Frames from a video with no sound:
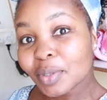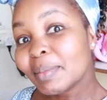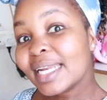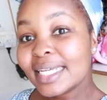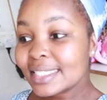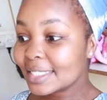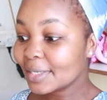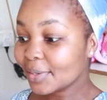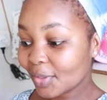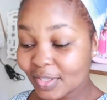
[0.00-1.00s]
own money,
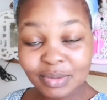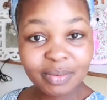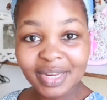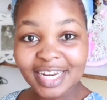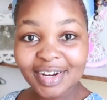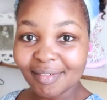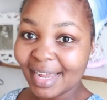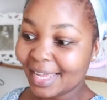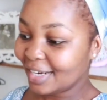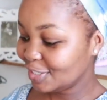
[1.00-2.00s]
so that's what we're gonna go
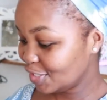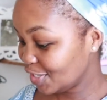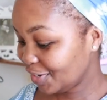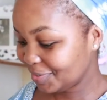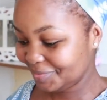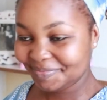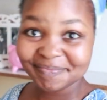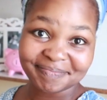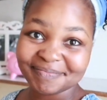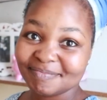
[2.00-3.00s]
ahead and do.
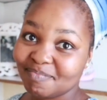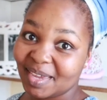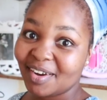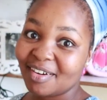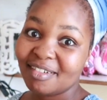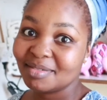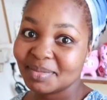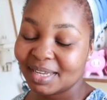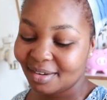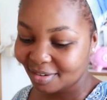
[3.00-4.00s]
Big girl,
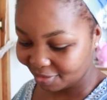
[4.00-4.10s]
I'm telling